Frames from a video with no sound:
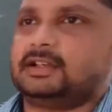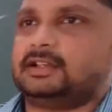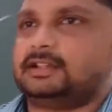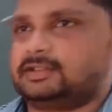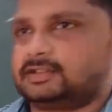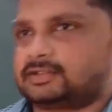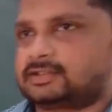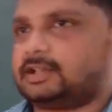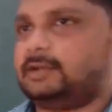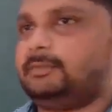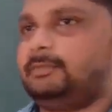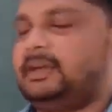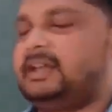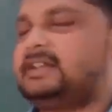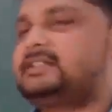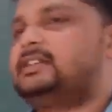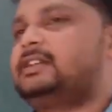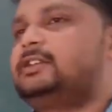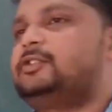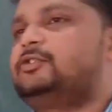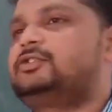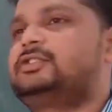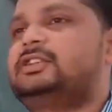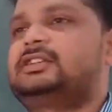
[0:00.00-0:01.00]
Some major
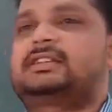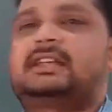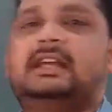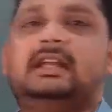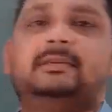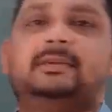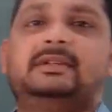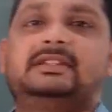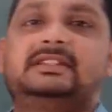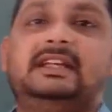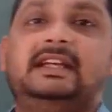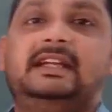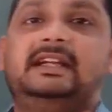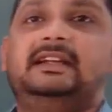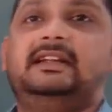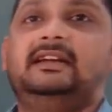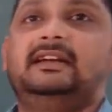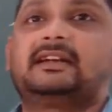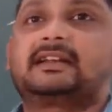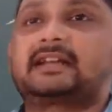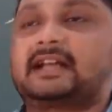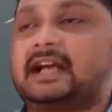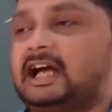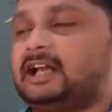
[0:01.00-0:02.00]
uses can be said.
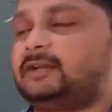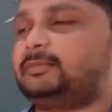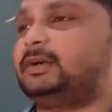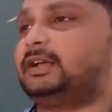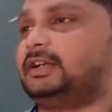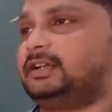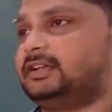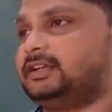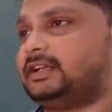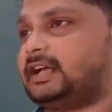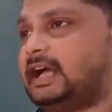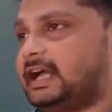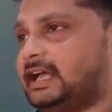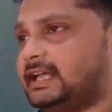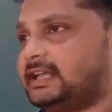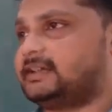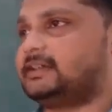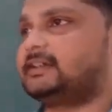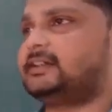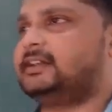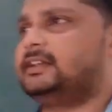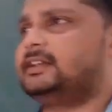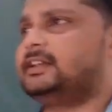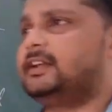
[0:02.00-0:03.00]
Carbon
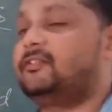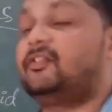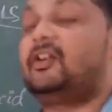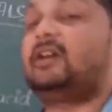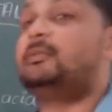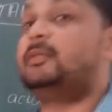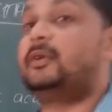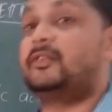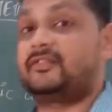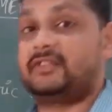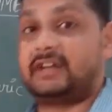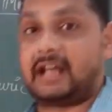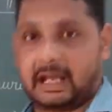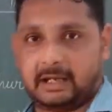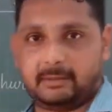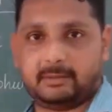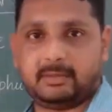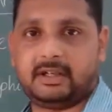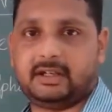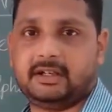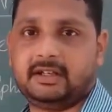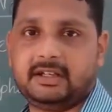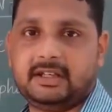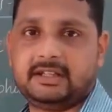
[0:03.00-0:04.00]
in the form of
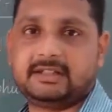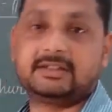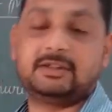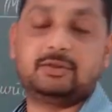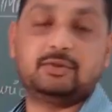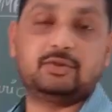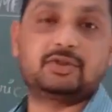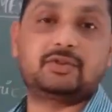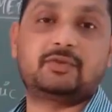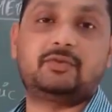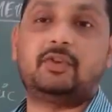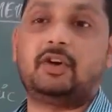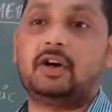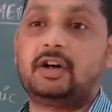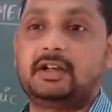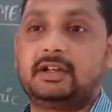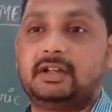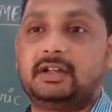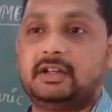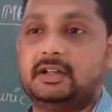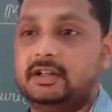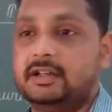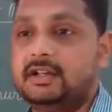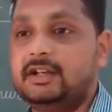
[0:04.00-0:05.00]
diamond is used
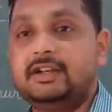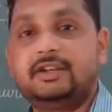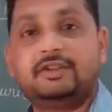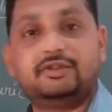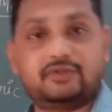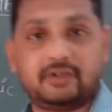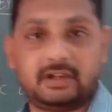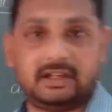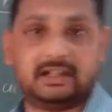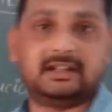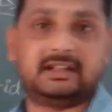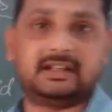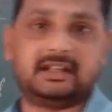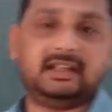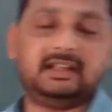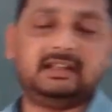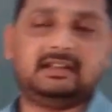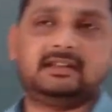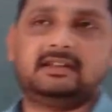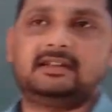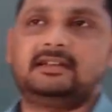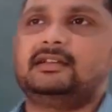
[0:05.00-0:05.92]
for jewelry.